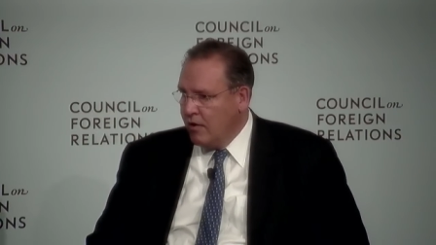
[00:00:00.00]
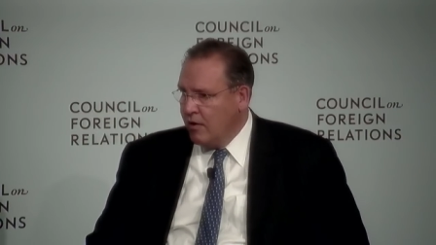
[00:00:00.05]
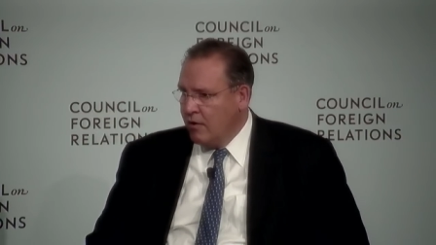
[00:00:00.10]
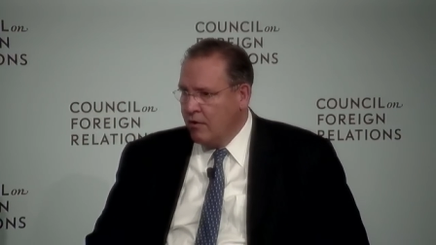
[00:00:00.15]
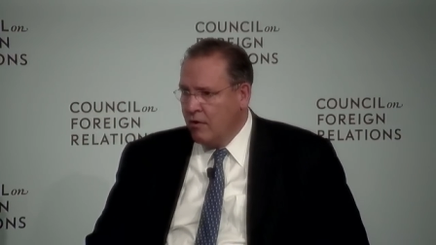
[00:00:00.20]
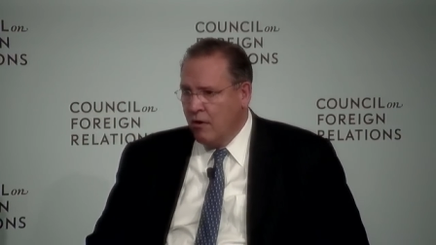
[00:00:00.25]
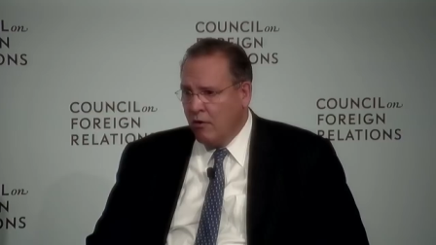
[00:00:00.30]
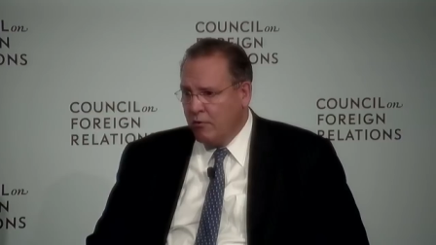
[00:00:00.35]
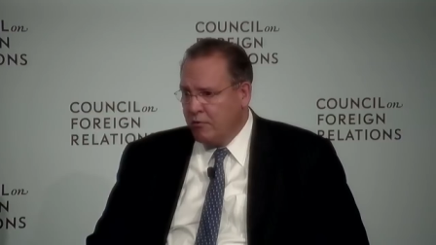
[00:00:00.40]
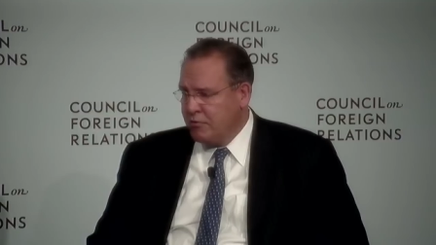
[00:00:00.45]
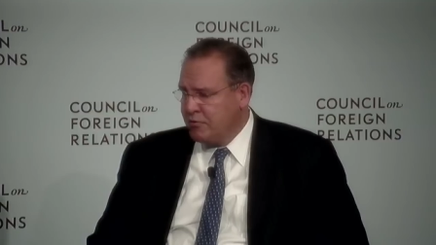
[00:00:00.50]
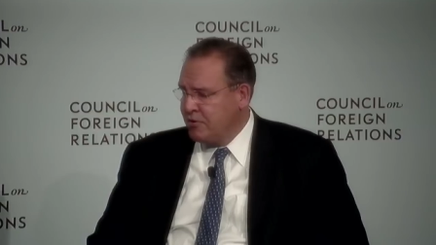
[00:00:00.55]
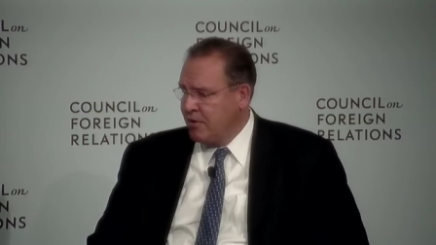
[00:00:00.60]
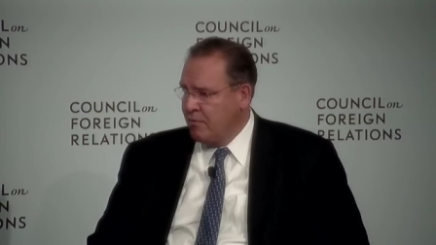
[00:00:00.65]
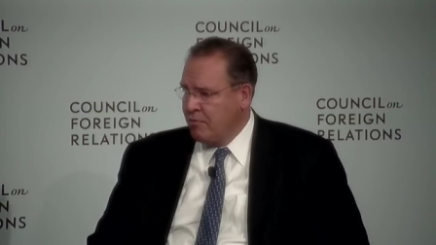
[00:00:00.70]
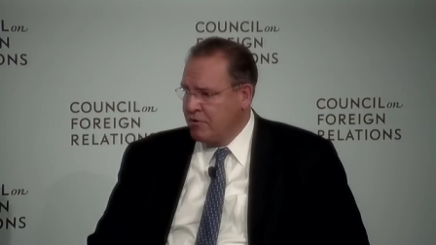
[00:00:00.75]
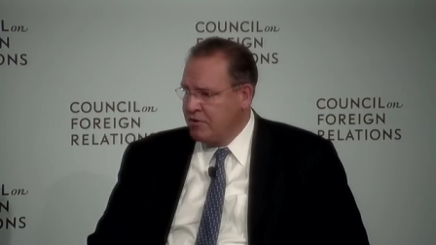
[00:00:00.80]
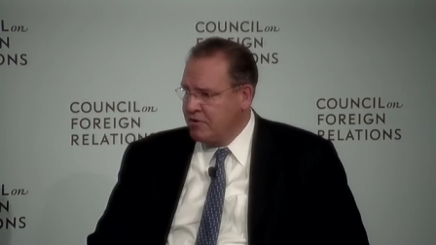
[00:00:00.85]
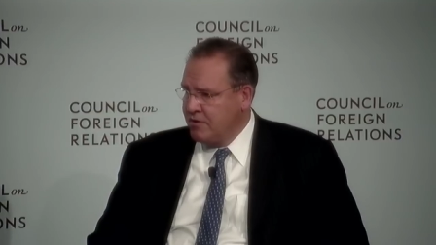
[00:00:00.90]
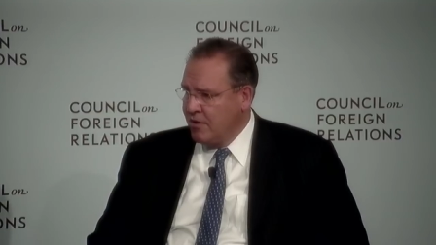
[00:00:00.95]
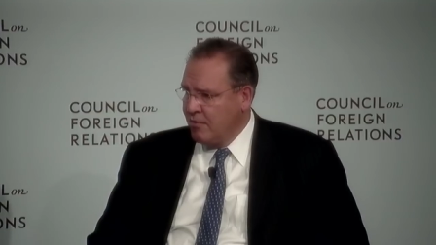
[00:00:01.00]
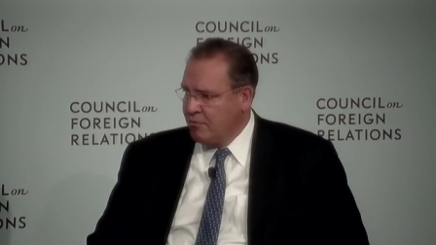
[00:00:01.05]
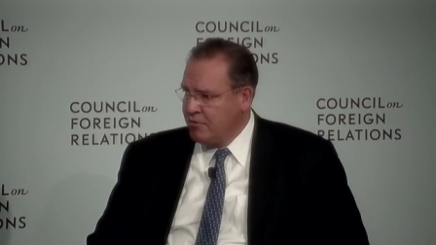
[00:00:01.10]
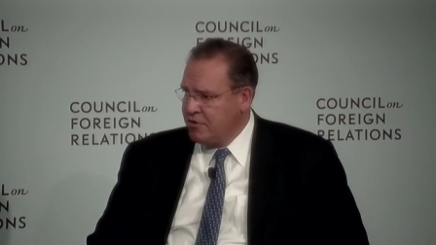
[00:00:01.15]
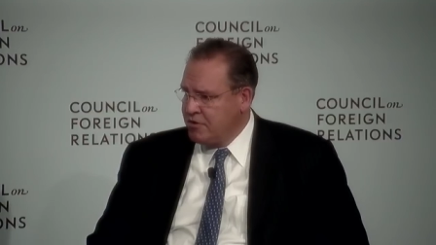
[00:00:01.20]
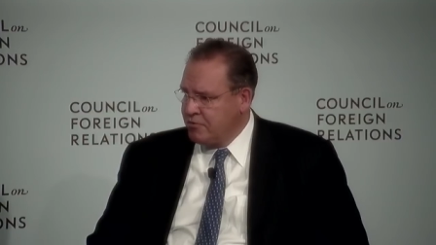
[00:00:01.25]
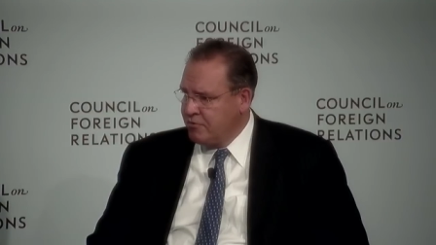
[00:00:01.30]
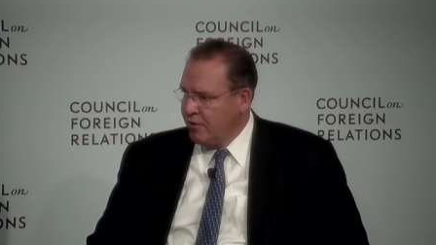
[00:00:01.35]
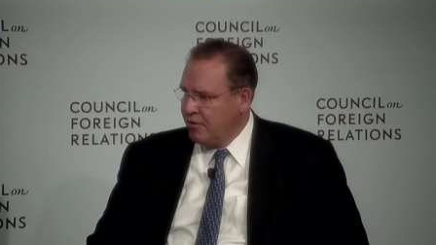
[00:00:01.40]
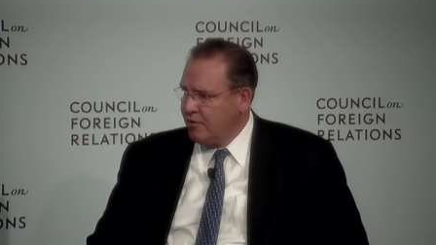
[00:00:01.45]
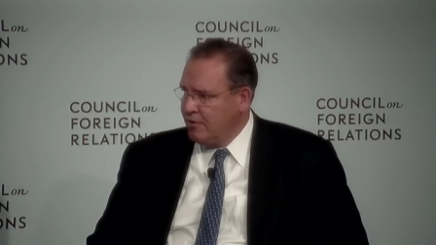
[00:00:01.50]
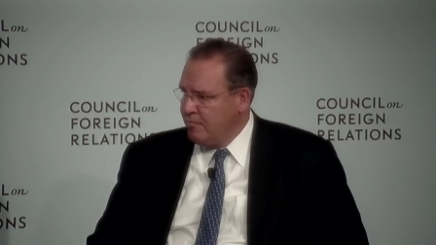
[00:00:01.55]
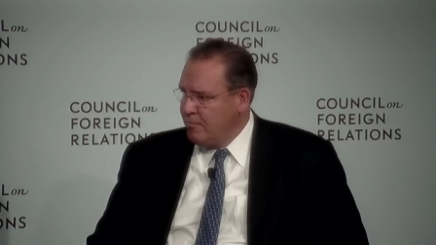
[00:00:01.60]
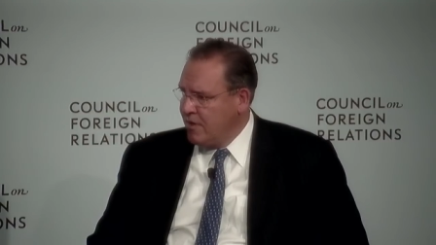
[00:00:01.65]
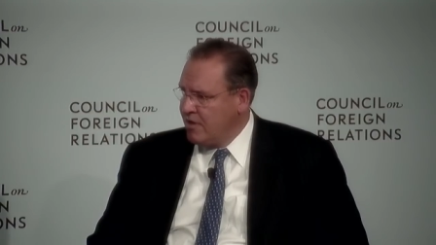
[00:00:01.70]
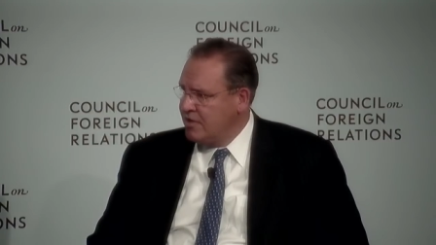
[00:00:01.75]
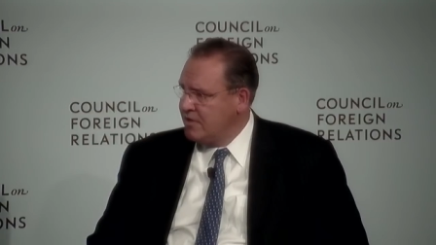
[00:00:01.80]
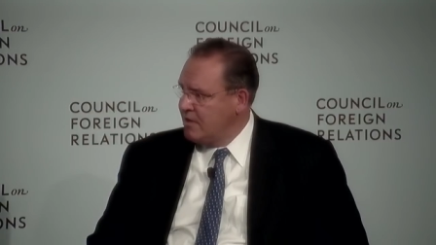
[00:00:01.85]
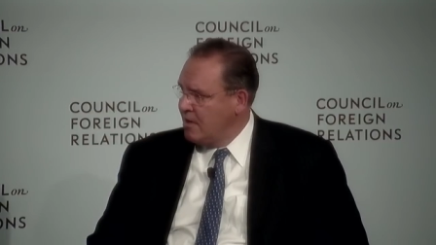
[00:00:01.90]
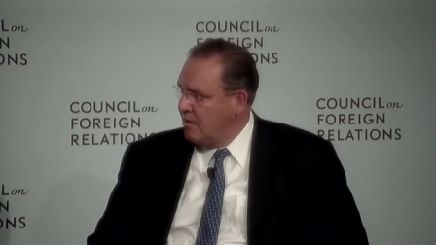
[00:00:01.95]
No, it was, it was, it was strictly
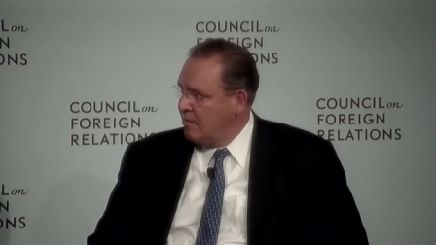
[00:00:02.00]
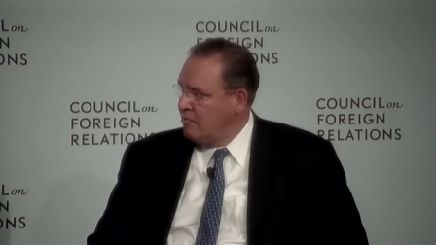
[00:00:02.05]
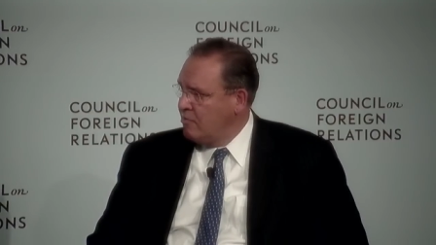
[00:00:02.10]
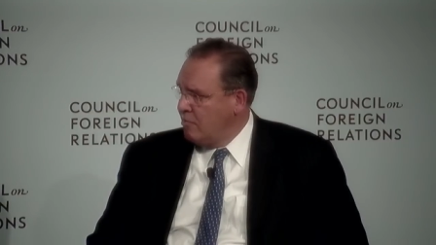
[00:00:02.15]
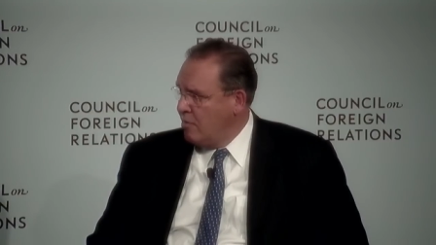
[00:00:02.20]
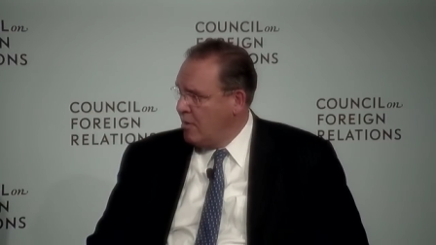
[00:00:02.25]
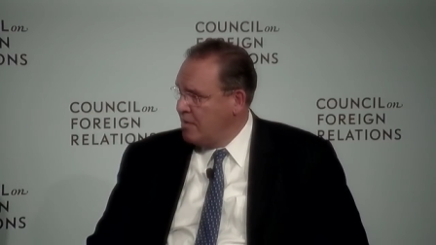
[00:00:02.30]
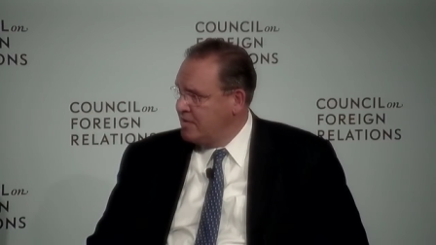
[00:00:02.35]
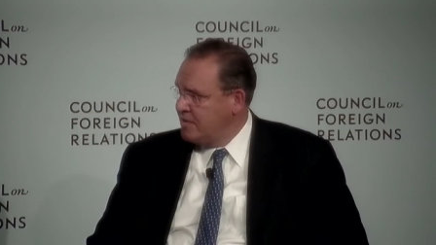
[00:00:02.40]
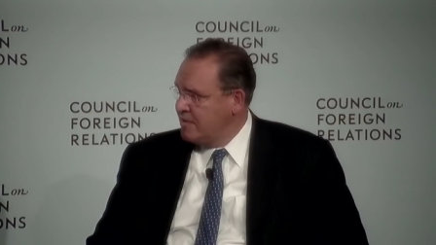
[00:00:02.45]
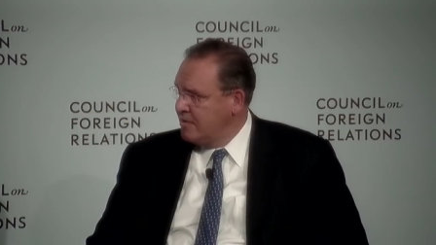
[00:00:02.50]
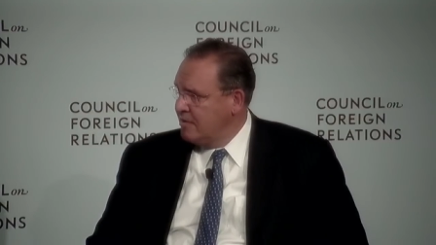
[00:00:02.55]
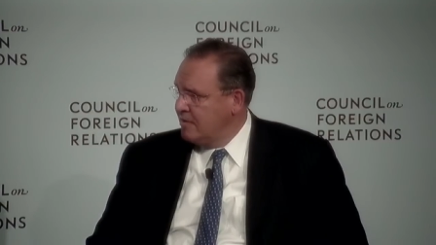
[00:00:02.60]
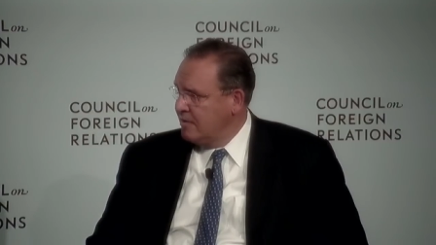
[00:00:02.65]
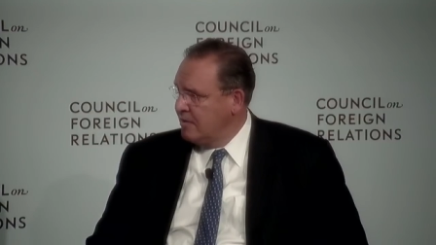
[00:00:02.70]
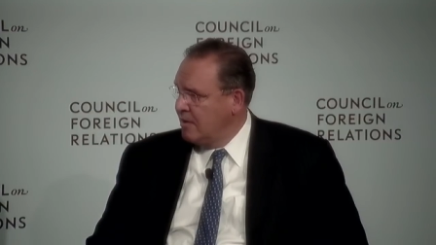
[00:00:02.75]
based on cost.